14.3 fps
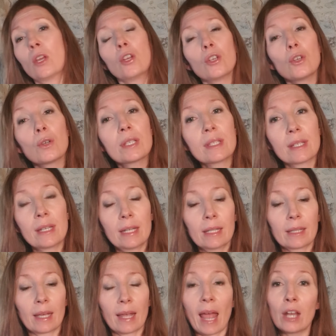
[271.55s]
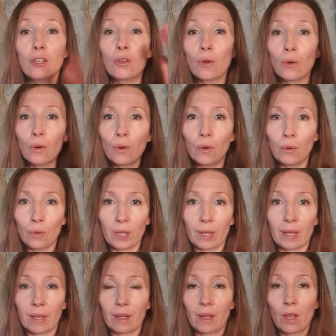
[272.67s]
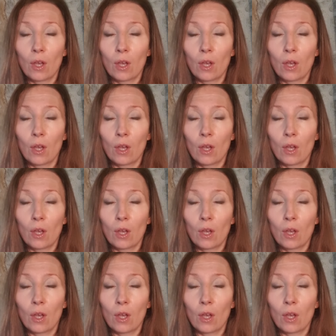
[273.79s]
you're sitting there and you're looking,